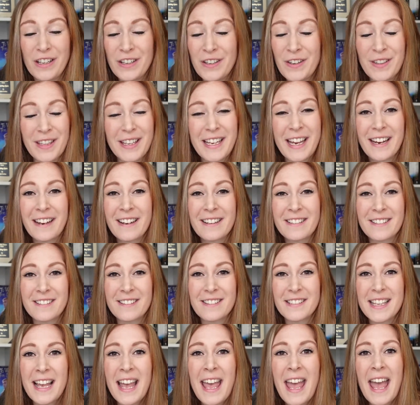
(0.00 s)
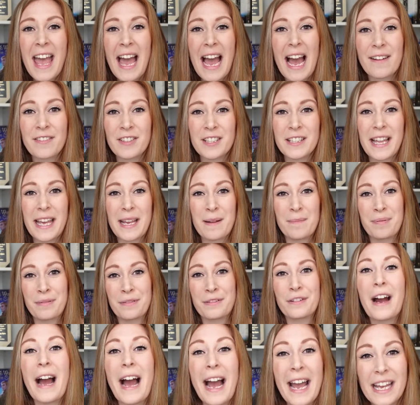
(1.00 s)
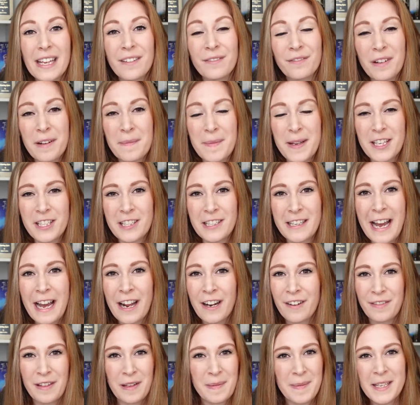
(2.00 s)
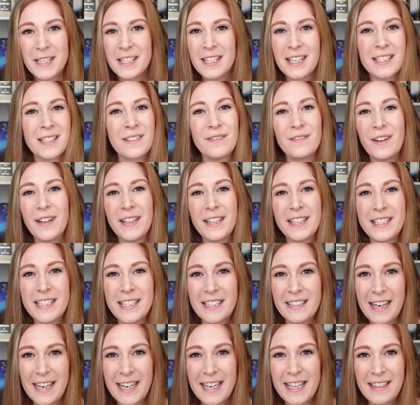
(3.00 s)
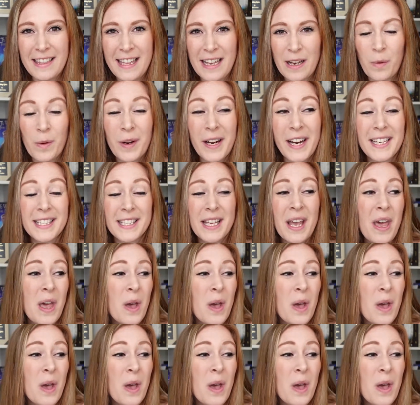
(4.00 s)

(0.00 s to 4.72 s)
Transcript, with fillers: You know, the characters have to like pry information out of him. He doesn't volunteer anything. Whereas